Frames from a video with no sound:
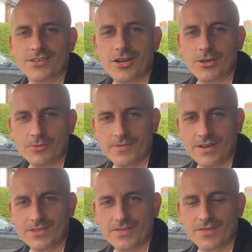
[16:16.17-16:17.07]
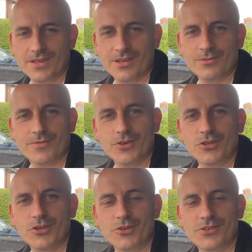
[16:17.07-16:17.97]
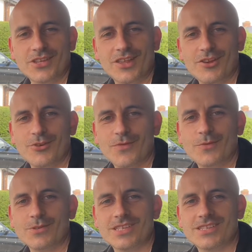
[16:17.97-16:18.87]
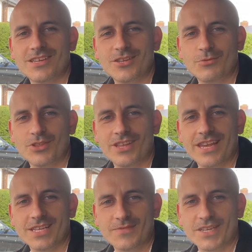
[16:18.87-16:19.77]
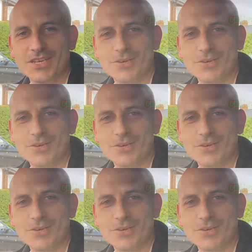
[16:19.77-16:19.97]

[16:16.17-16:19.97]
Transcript: I hope you found this video of good use, and I look forward to seeing you on the next video.